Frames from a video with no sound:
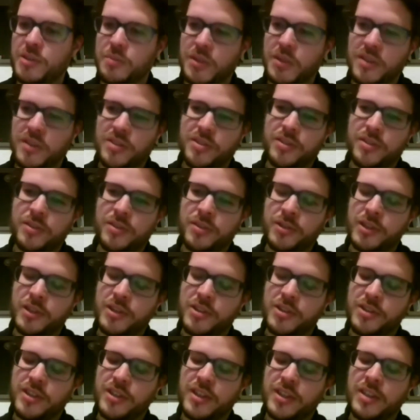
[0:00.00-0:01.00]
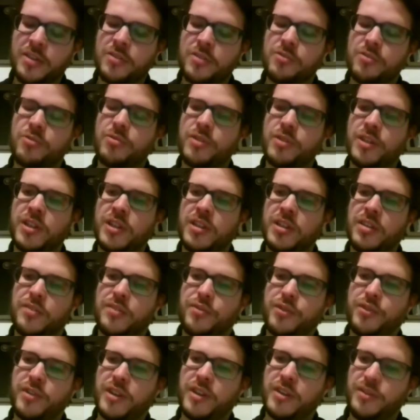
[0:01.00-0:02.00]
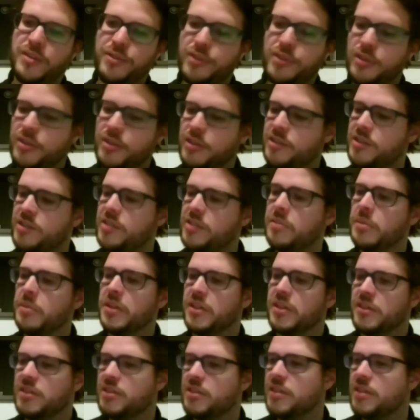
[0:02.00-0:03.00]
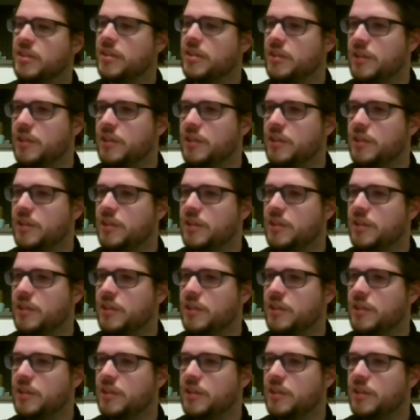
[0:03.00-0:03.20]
because, you know, there's an industry need for a CBDC.